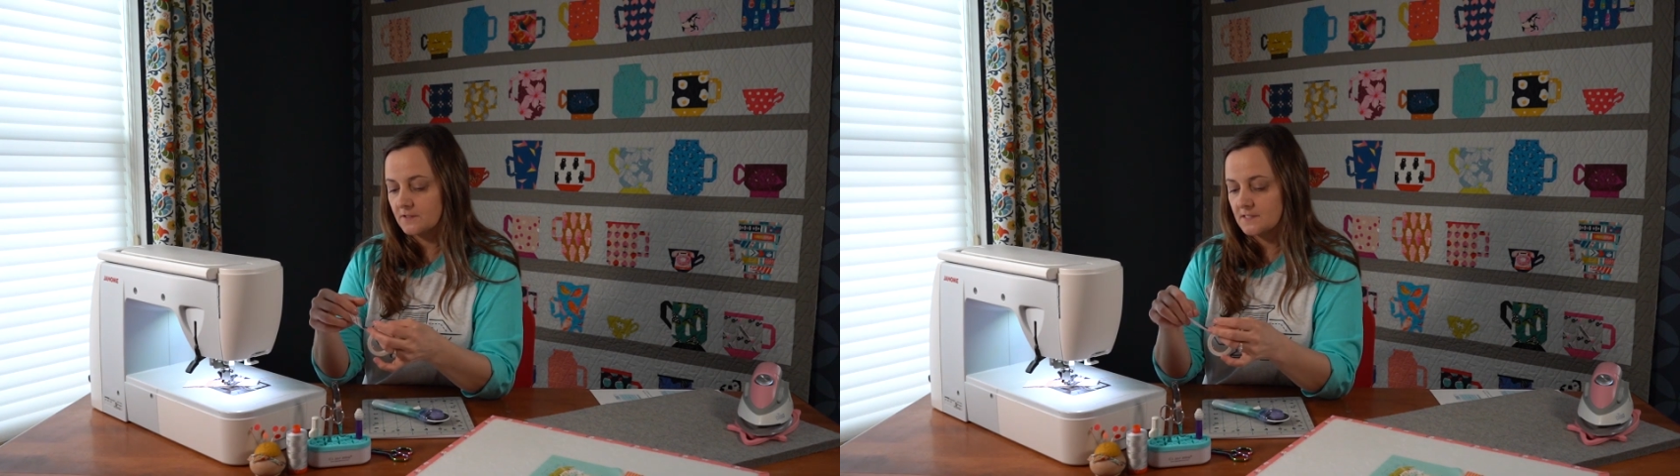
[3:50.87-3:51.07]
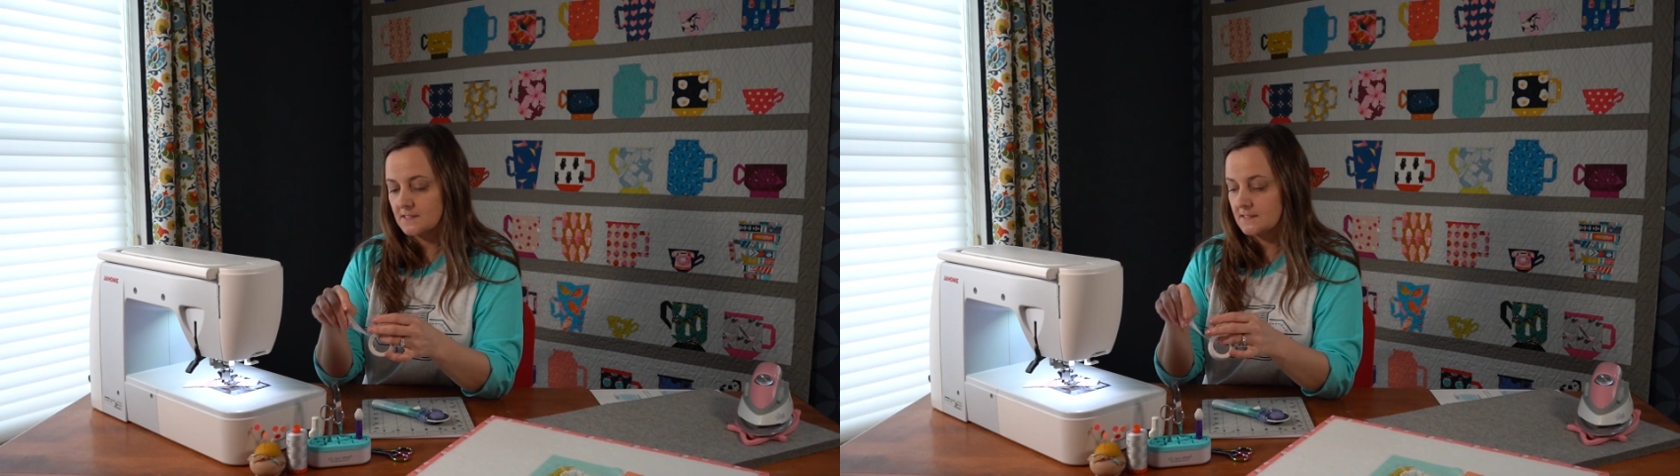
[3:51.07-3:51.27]

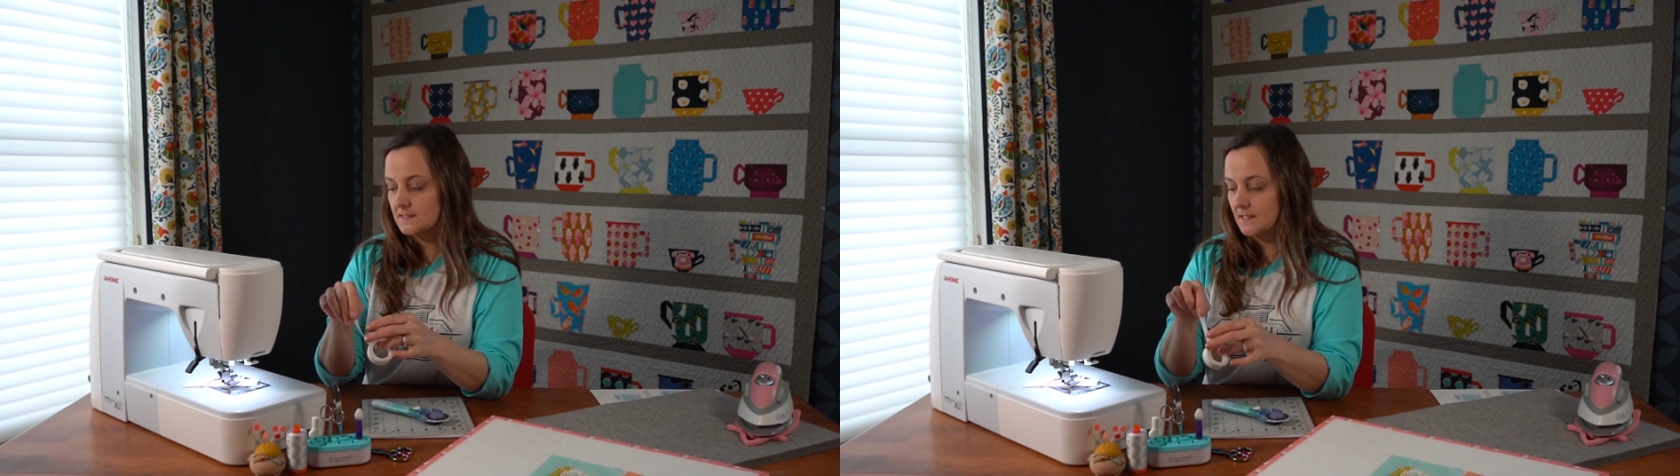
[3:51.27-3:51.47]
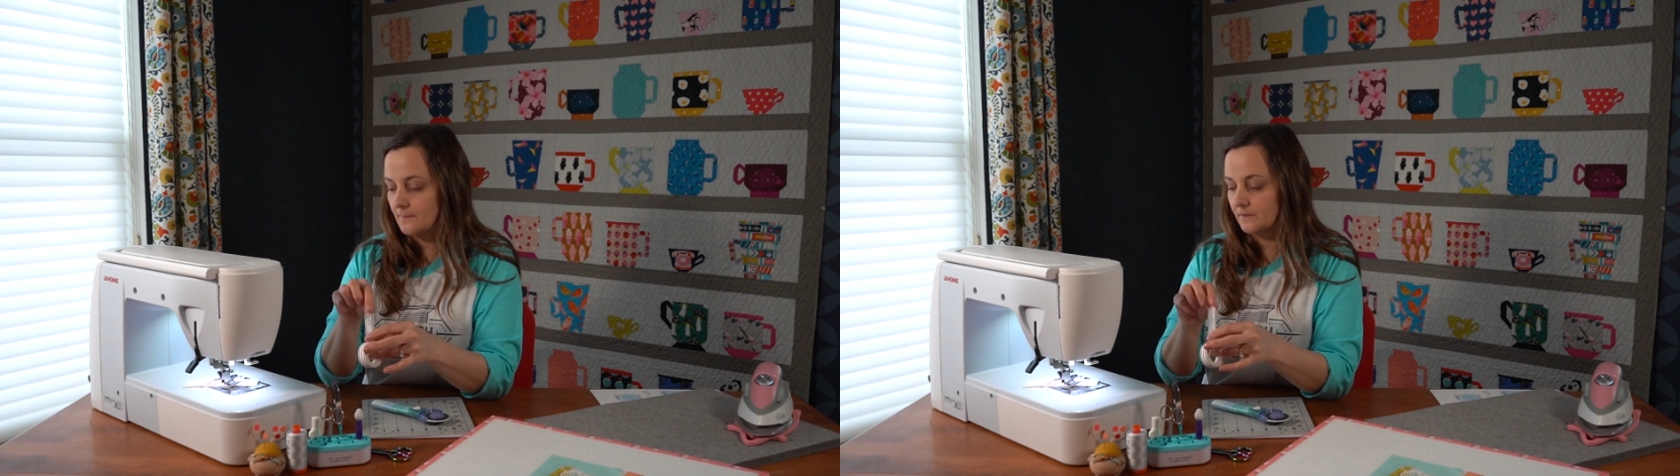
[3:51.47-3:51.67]
Doesn't
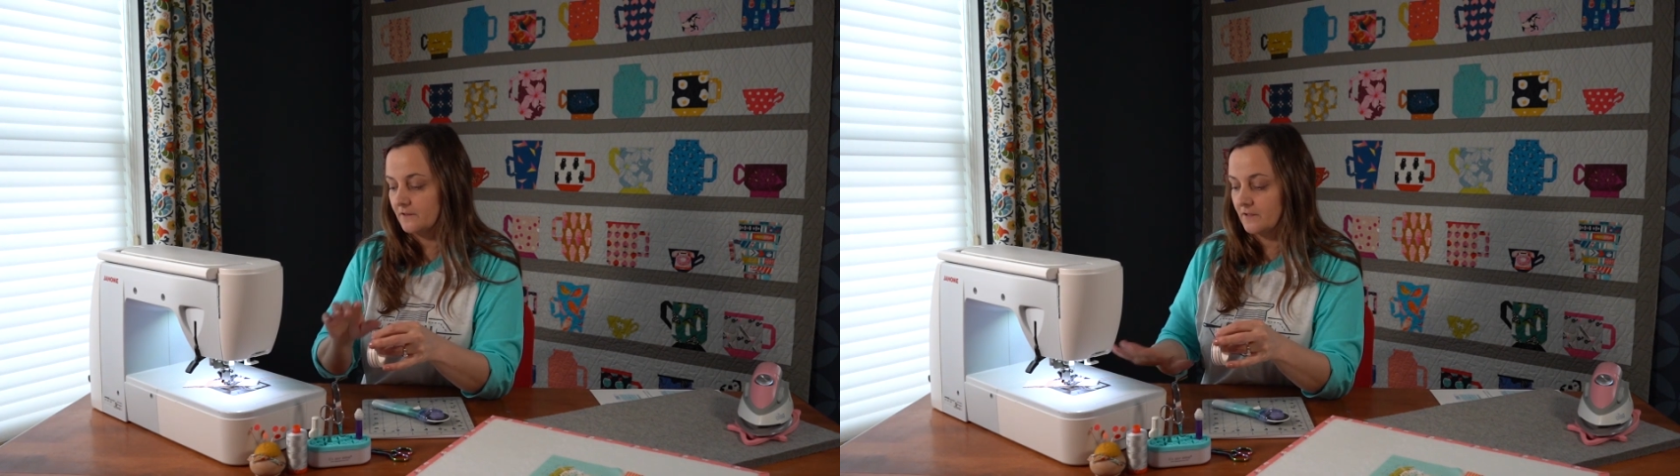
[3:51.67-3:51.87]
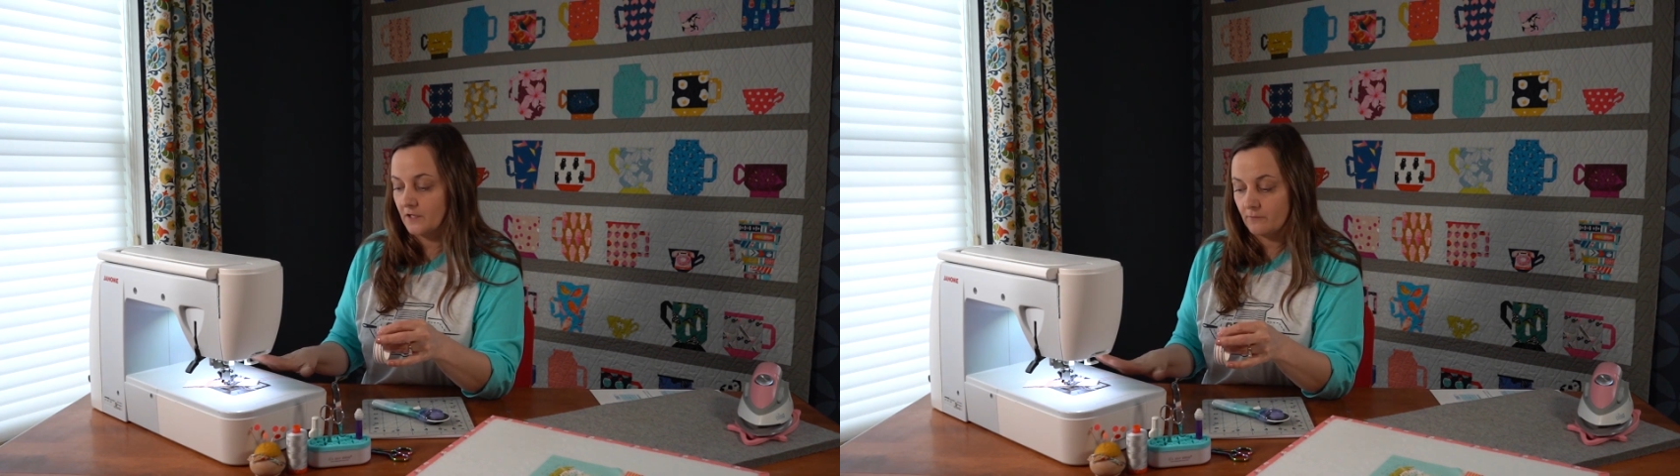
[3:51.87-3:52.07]

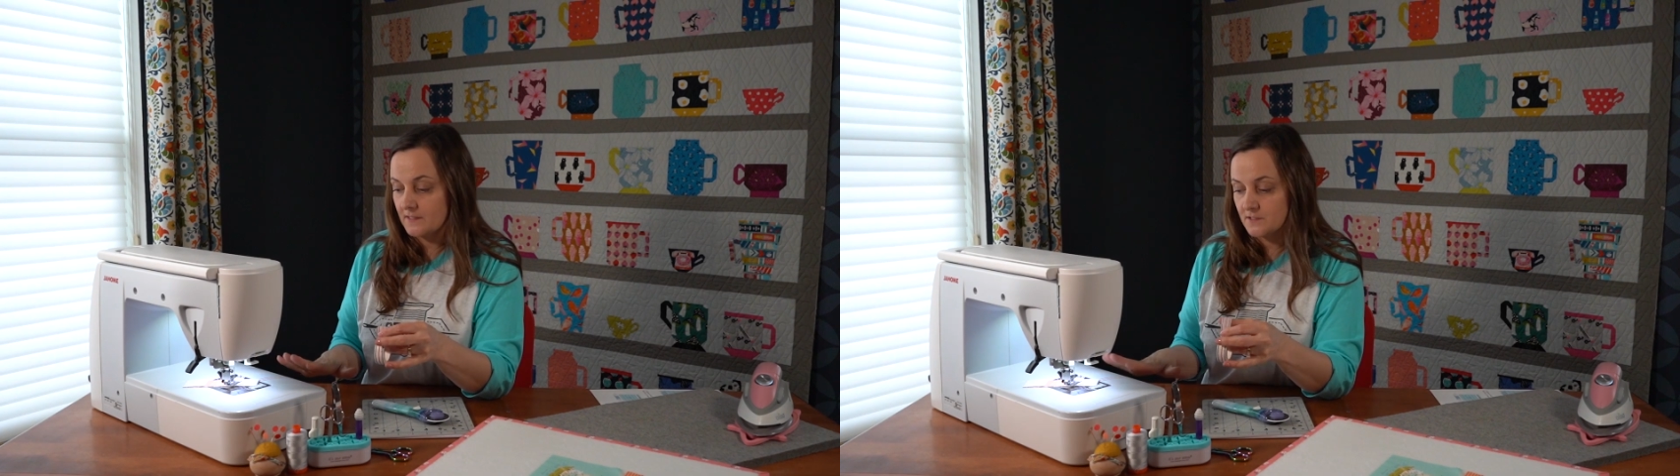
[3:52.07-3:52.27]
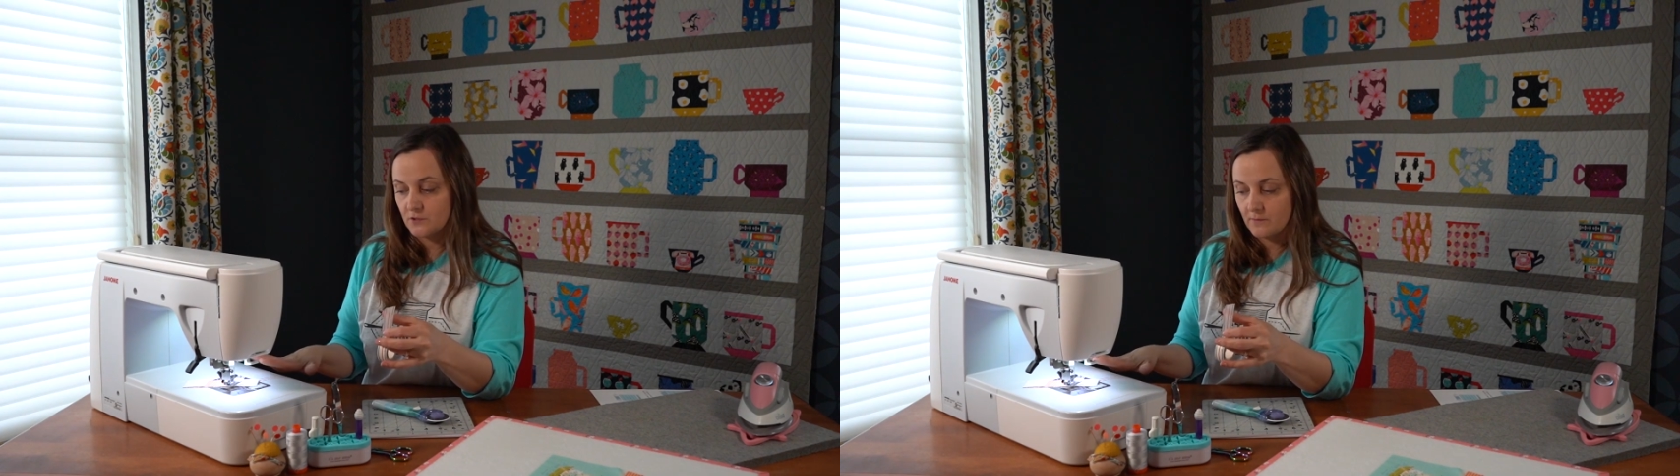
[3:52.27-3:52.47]
leave any
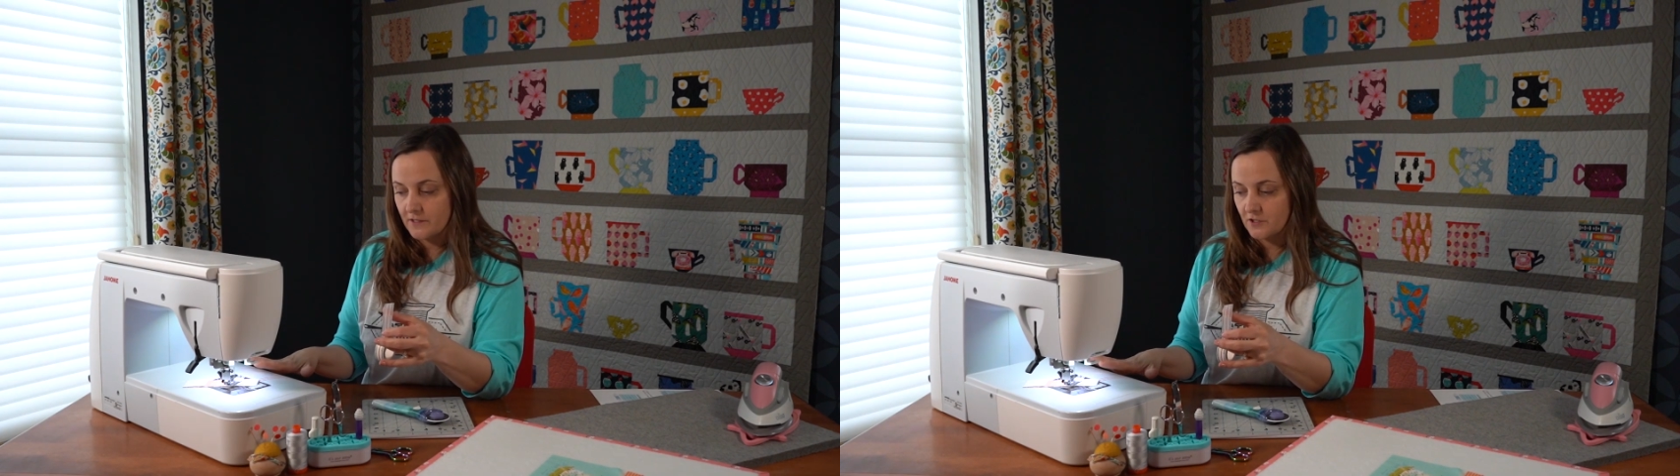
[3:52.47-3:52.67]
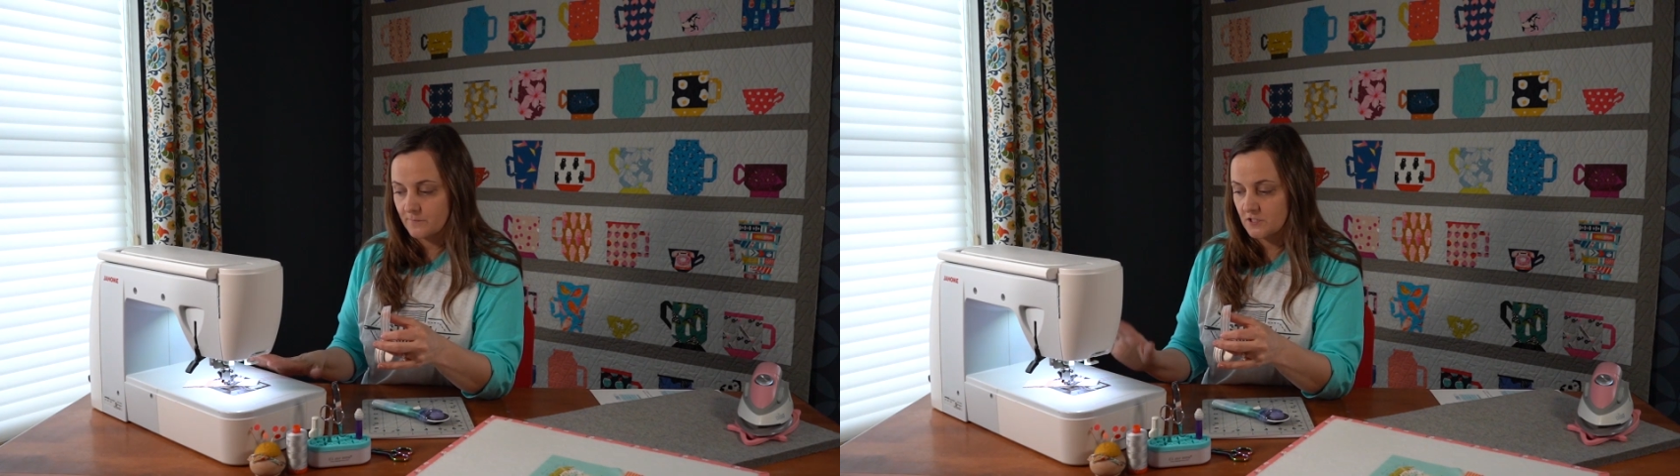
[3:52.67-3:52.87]
residue on
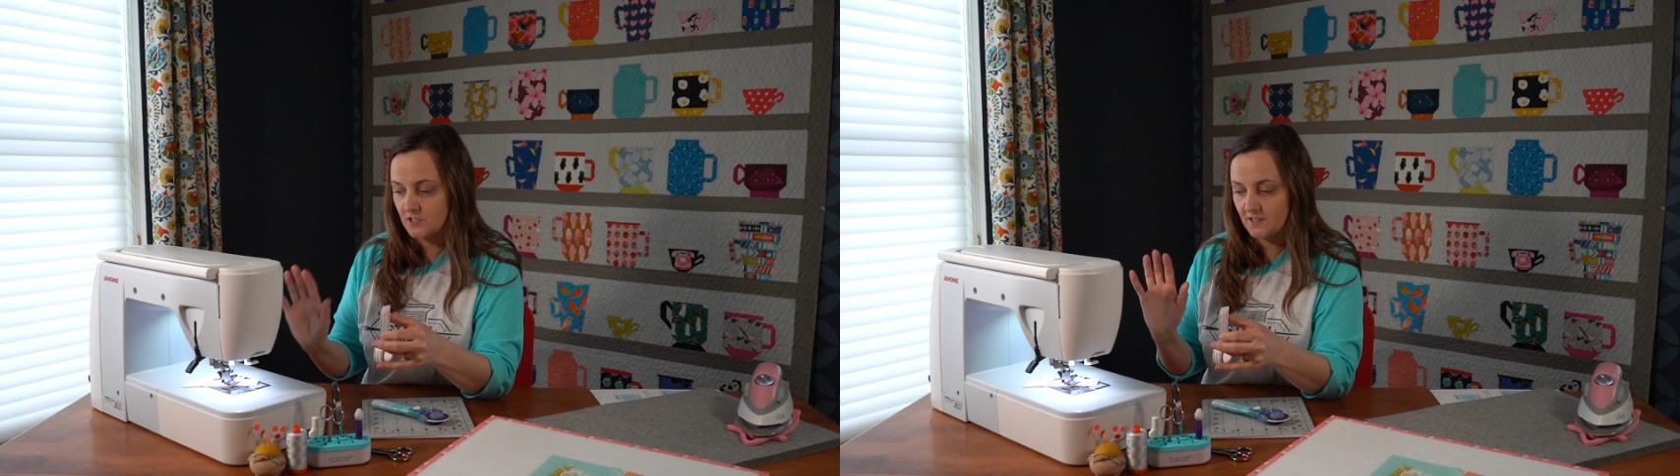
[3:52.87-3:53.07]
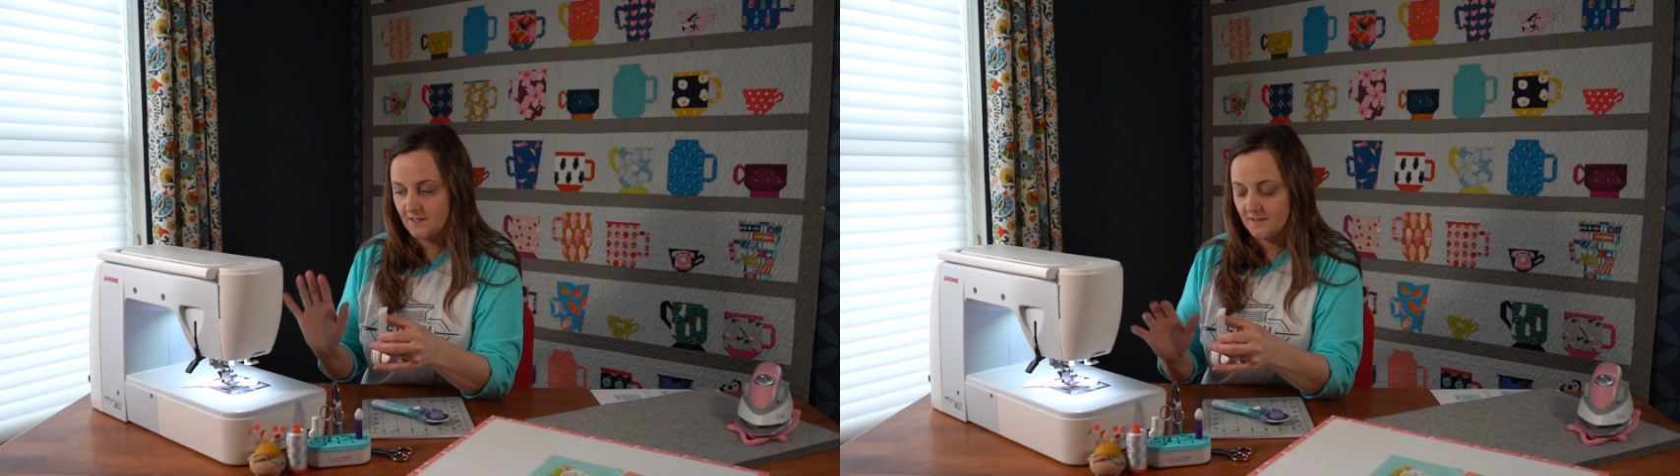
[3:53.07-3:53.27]
your
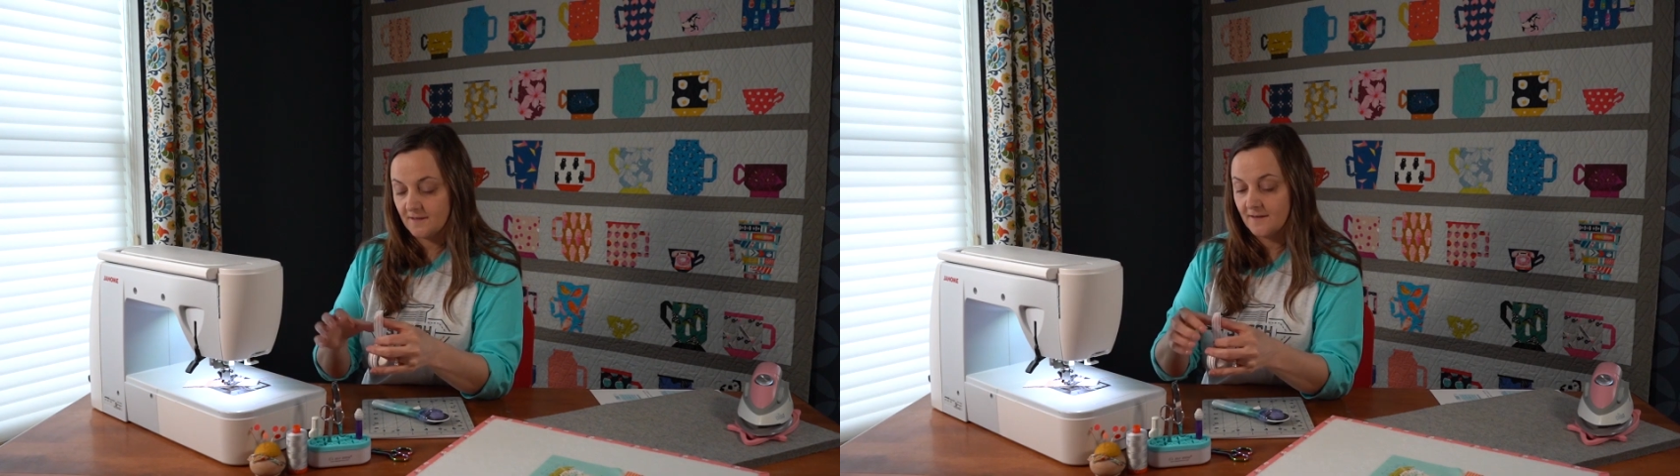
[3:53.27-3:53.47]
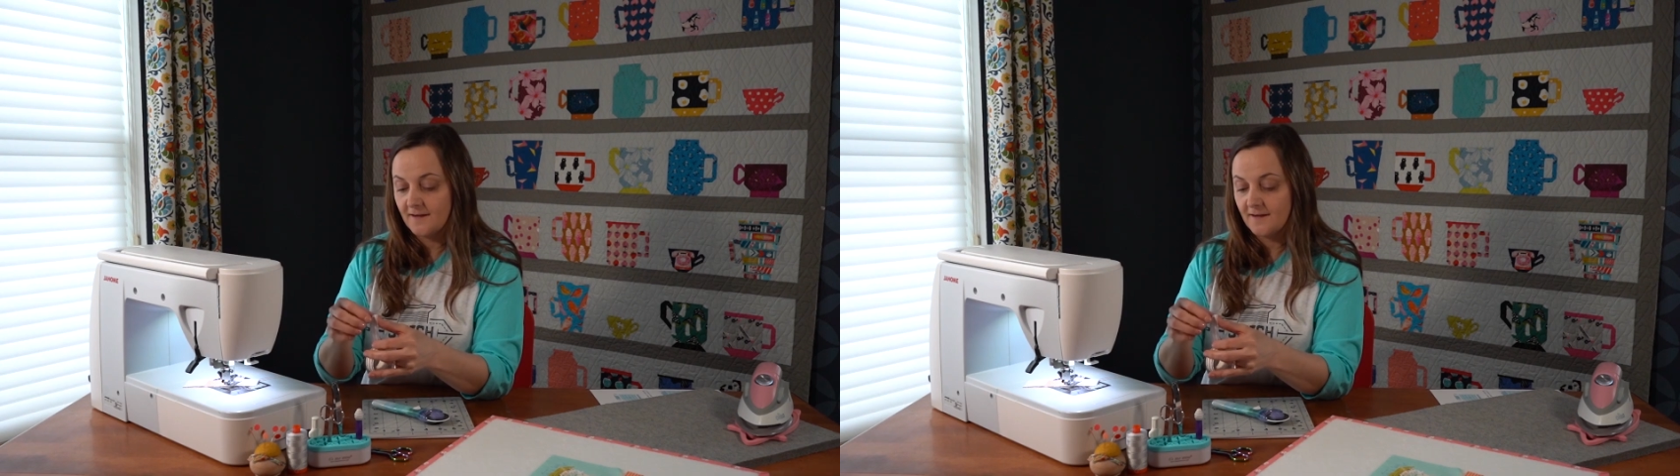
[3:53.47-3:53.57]
machine.